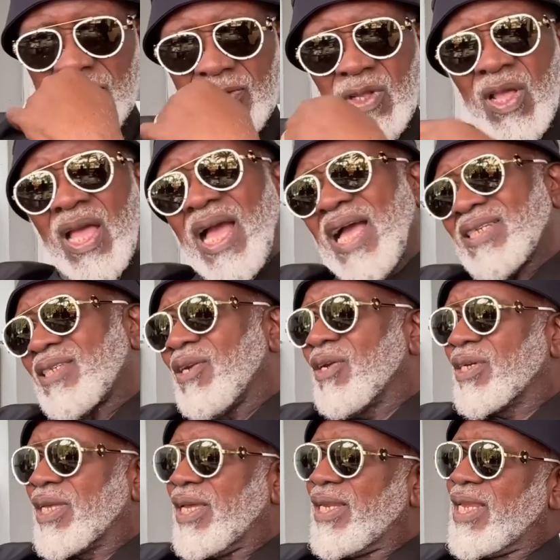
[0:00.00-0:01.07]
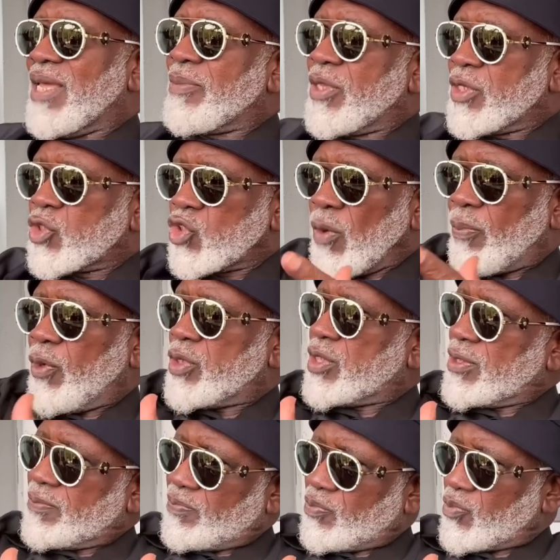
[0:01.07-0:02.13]
it. I said, okay, let me support
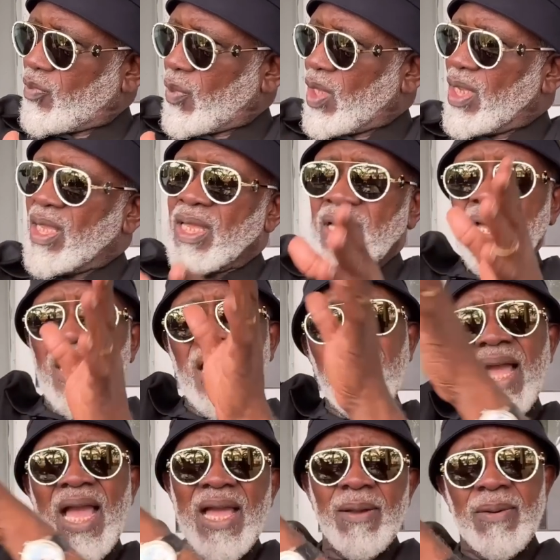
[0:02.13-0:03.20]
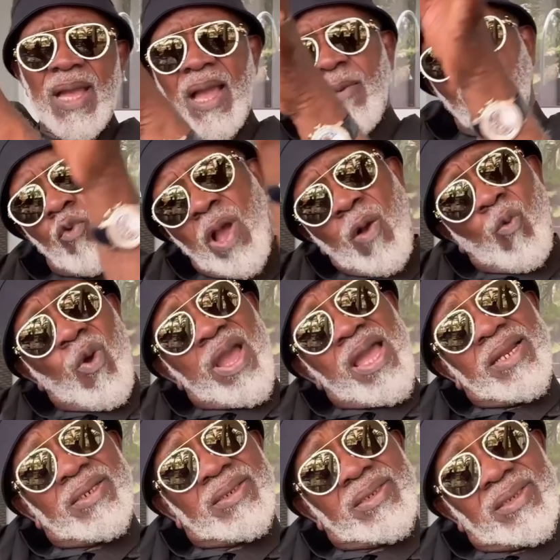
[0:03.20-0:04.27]
him. I, I acquired